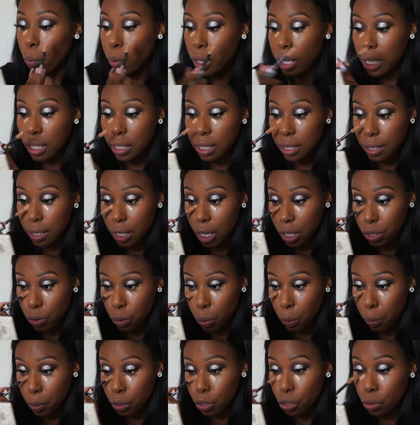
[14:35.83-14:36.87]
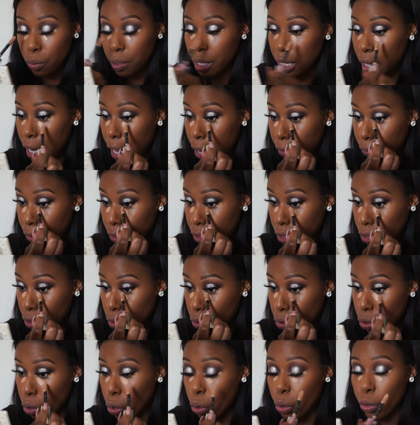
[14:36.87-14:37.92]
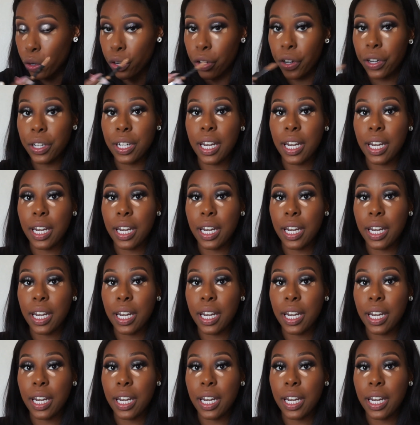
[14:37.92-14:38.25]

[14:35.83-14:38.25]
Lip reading: we discuss what we're doing in every single quarter.